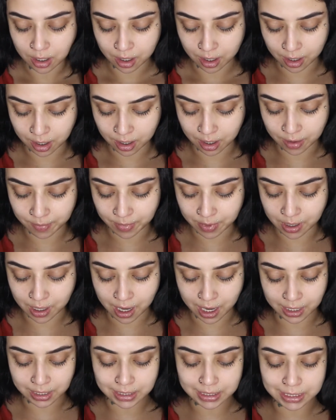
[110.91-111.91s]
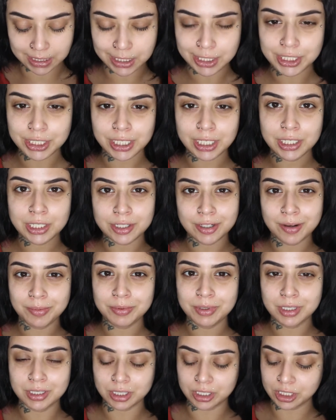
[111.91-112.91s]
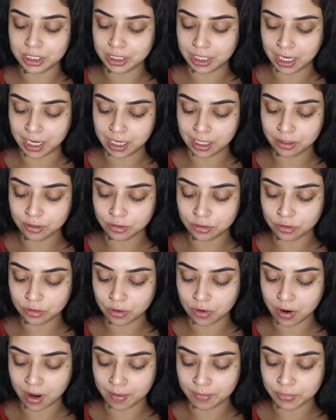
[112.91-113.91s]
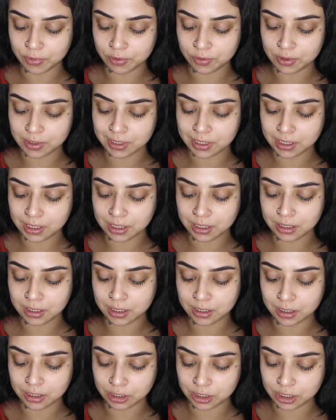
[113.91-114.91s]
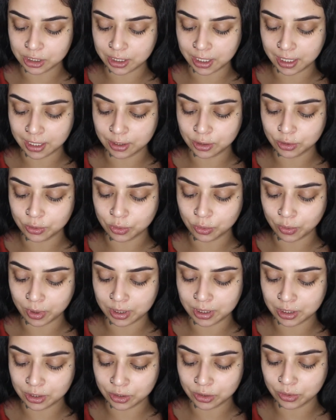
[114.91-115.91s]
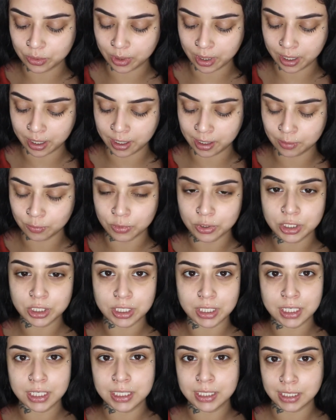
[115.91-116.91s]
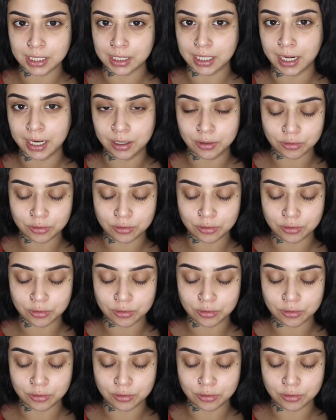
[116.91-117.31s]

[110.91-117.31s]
I did change up the shade, so I'm using the shade 22N, which is light